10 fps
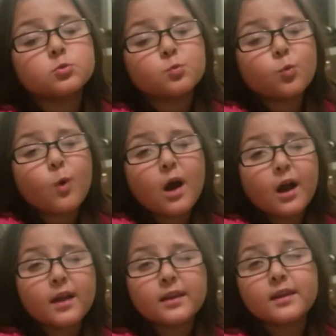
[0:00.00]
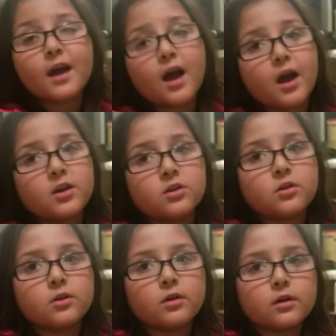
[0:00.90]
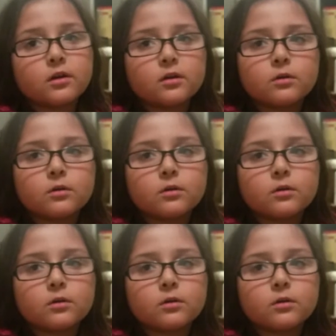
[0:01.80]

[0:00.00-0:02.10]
1 and under,